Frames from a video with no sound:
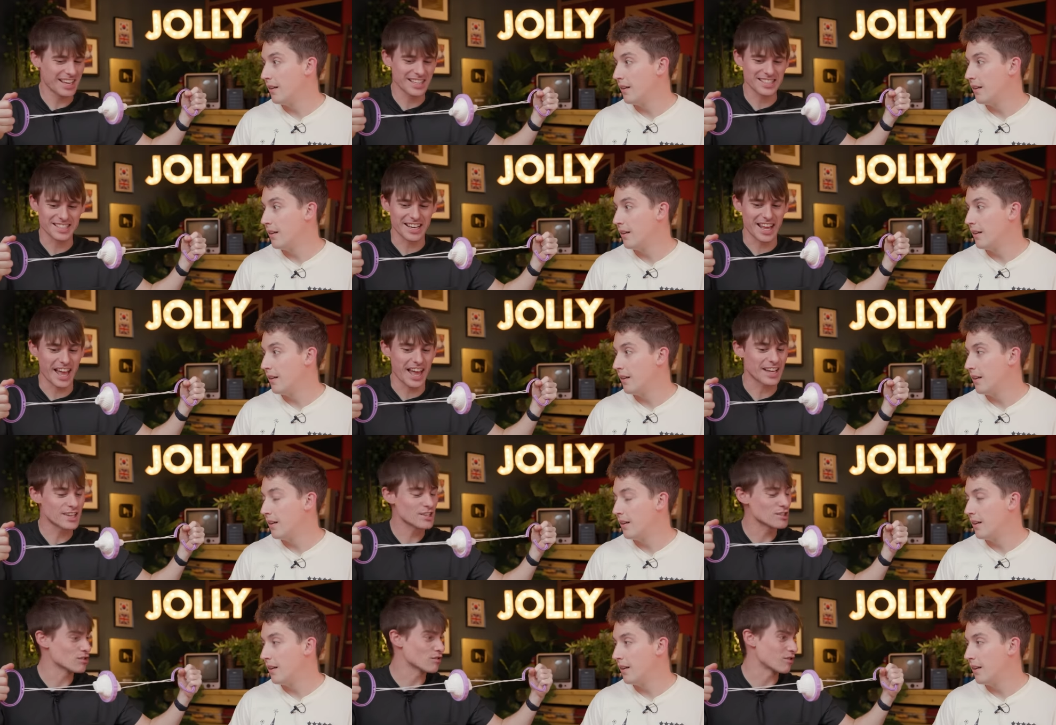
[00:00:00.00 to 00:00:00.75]
Speaker 1: is an
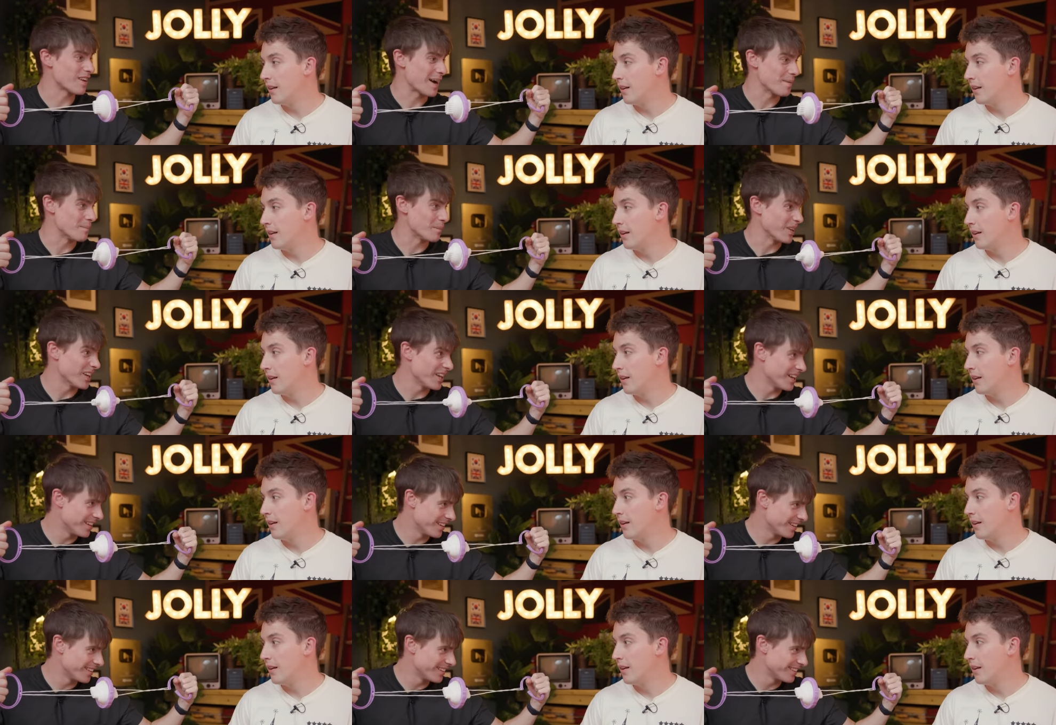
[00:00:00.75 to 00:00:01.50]
egg
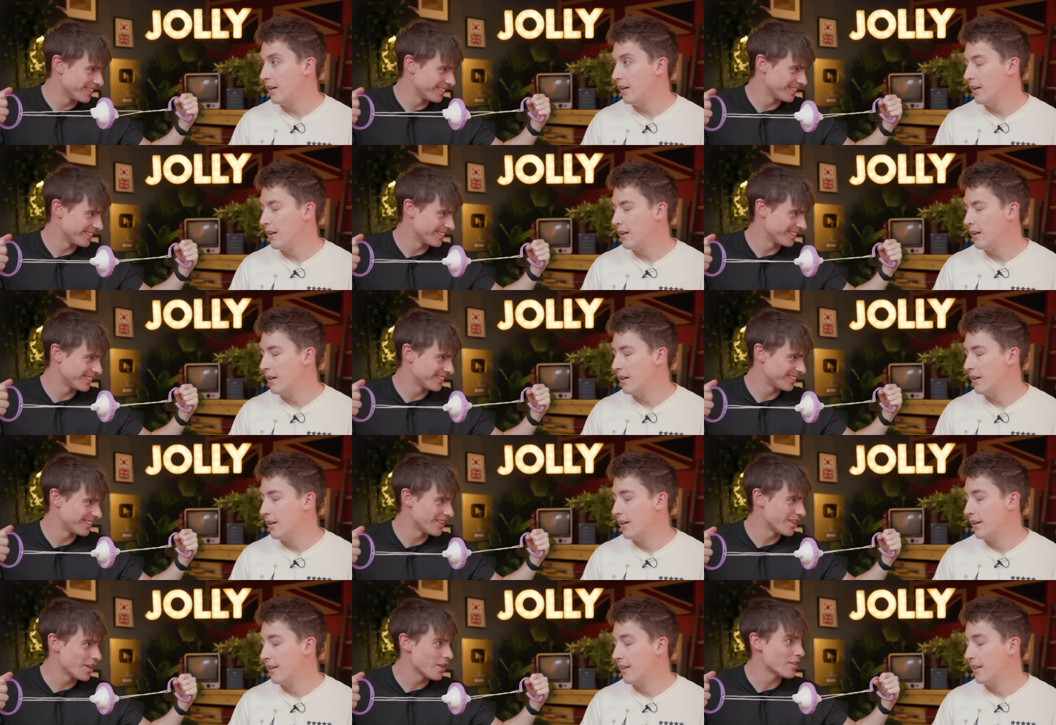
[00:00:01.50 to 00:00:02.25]
scrambler
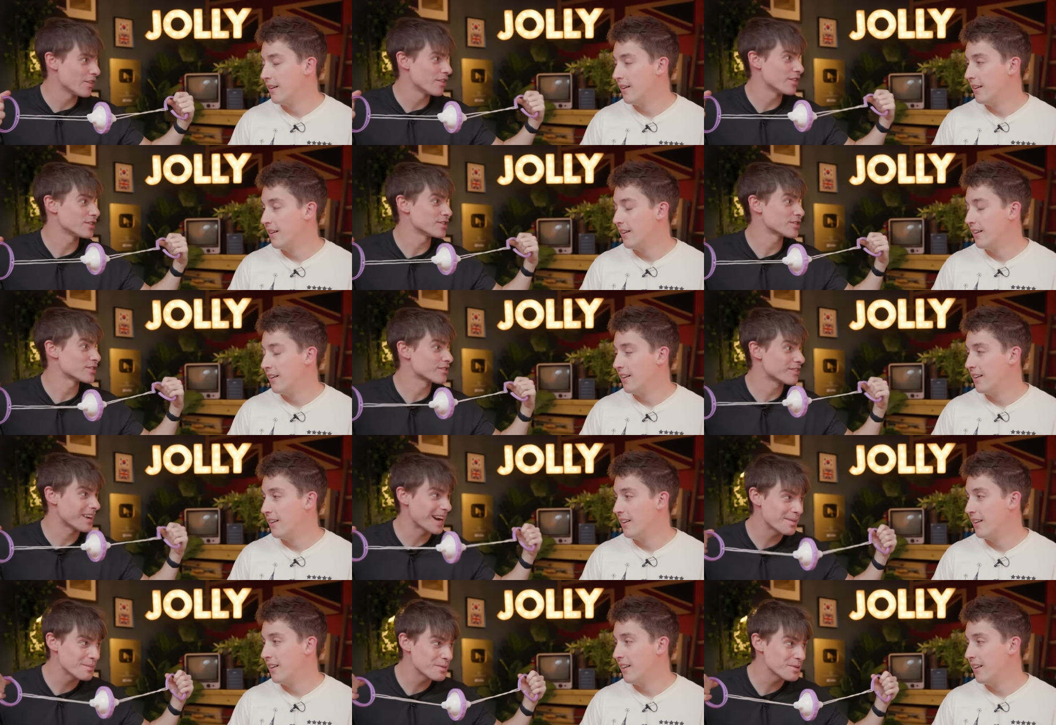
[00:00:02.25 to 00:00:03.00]
that
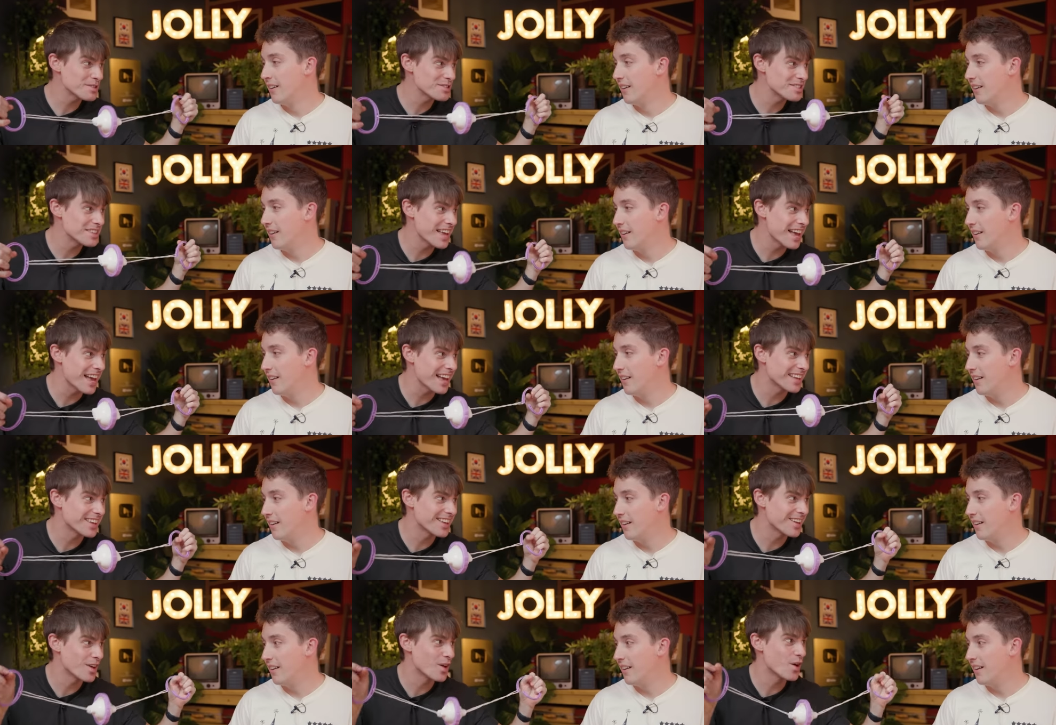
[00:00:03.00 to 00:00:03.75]
scrambles the
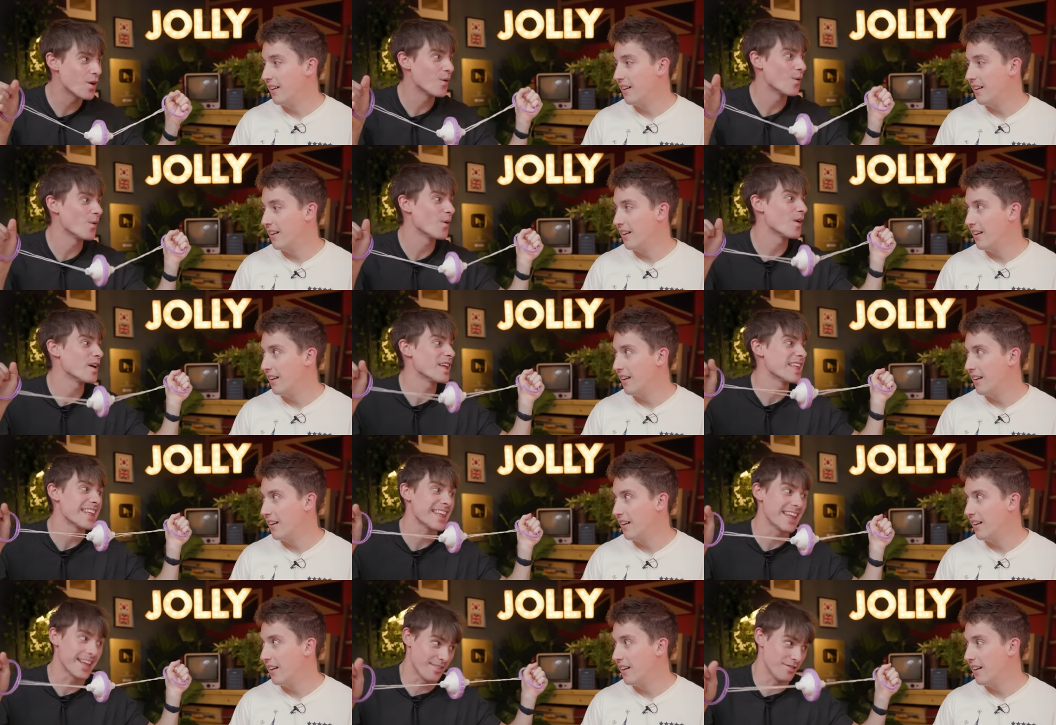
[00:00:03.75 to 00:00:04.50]
egg
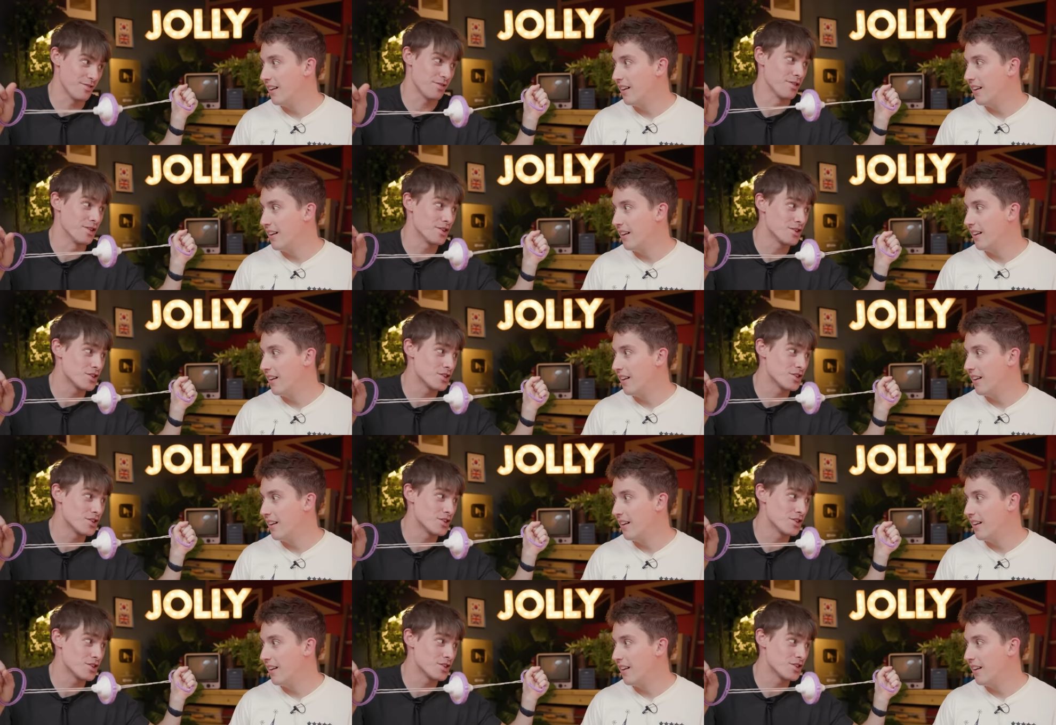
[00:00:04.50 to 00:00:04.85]
in